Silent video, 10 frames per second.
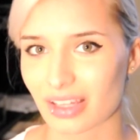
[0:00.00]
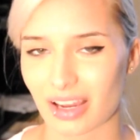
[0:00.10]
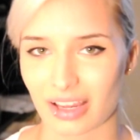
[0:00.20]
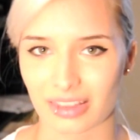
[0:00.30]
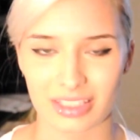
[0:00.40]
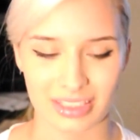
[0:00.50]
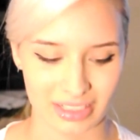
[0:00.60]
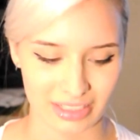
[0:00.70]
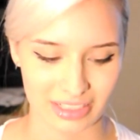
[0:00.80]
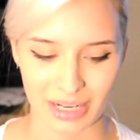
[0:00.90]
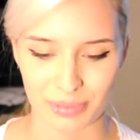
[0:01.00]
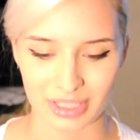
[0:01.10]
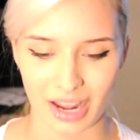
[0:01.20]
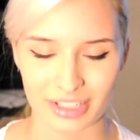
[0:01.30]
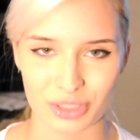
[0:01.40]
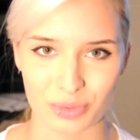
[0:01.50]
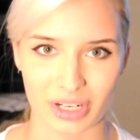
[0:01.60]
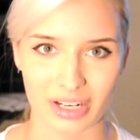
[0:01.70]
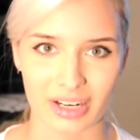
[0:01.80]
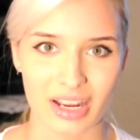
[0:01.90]
The sample sizes
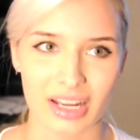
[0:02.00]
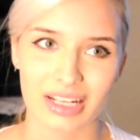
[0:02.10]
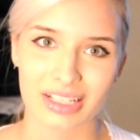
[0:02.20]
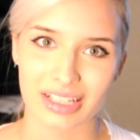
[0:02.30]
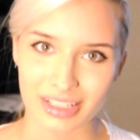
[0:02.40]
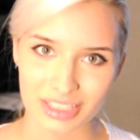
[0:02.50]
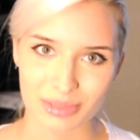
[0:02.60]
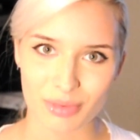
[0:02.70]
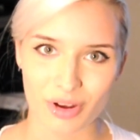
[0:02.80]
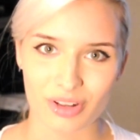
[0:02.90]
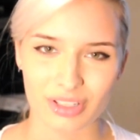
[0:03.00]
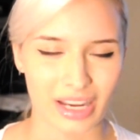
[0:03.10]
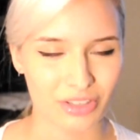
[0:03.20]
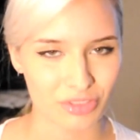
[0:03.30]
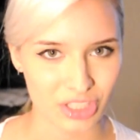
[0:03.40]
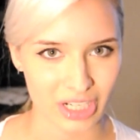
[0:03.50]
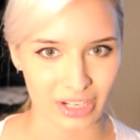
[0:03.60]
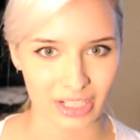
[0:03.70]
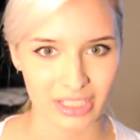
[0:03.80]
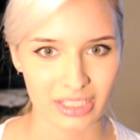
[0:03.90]
were kind of small, kind of
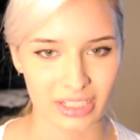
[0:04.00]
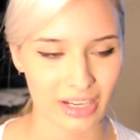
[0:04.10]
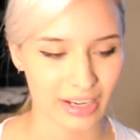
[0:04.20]
generic.